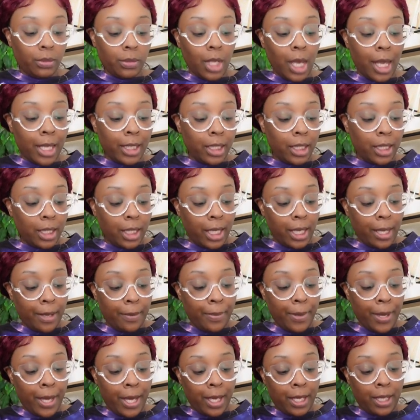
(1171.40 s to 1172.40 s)
I did a
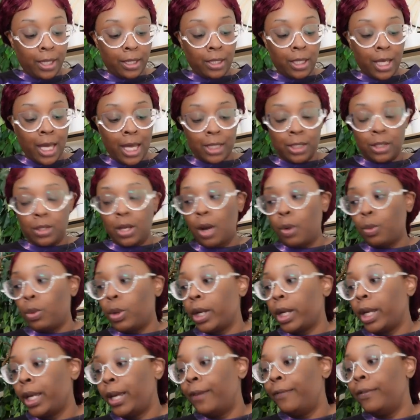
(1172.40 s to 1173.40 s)
campaign. You guys know I
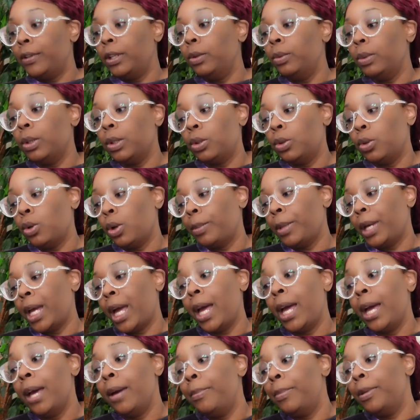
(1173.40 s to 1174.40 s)
work heavily with Adore Me.
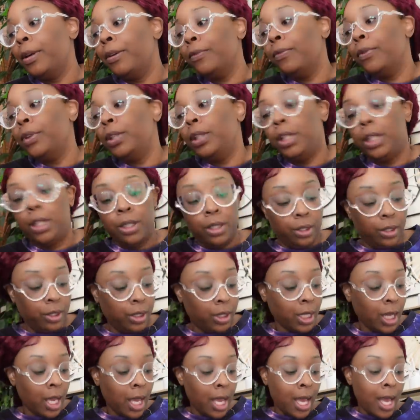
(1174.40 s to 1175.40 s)
I have been for
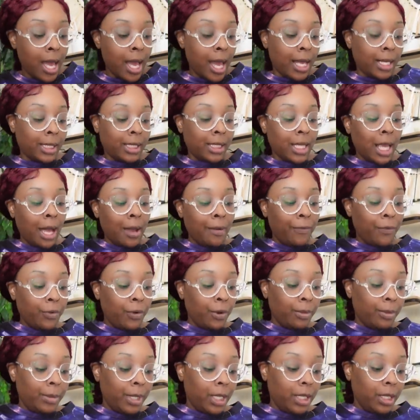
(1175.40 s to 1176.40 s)
years. I stopped
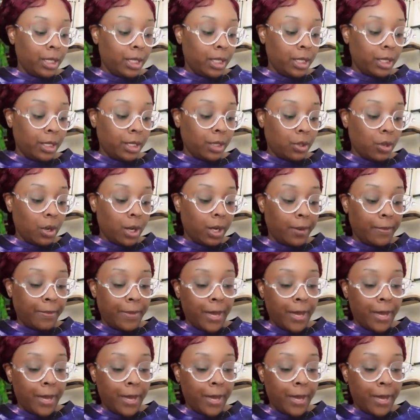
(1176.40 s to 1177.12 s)
for a minute then started